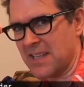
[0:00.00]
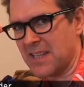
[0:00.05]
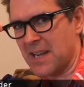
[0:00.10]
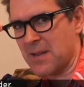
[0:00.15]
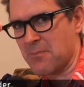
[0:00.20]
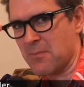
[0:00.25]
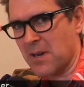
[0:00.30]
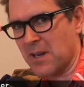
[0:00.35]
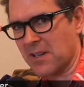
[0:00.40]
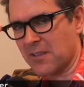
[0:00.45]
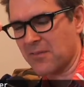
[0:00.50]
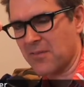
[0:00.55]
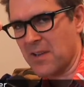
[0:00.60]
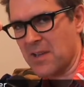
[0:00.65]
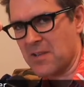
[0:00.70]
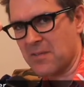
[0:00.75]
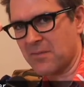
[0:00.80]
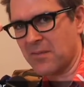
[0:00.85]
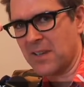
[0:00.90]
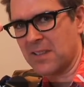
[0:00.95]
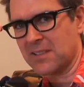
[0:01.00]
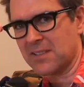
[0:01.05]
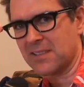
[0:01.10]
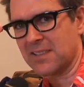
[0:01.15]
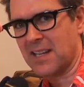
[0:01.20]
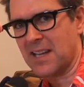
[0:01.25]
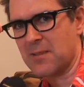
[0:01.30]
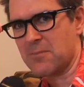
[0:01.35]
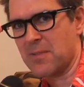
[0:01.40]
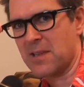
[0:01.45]
and I'm Mark Frauenfelder,
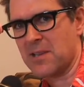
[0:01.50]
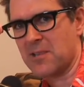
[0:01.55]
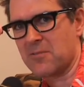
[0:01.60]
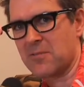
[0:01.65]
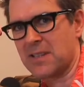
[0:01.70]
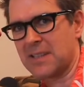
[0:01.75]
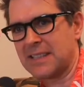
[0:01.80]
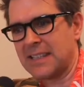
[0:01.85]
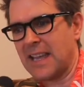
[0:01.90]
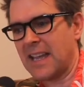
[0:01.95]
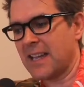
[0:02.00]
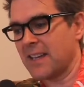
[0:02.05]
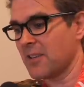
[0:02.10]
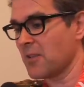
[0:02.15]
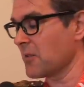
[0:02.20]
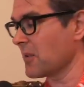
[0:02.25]
and I'm here with Dan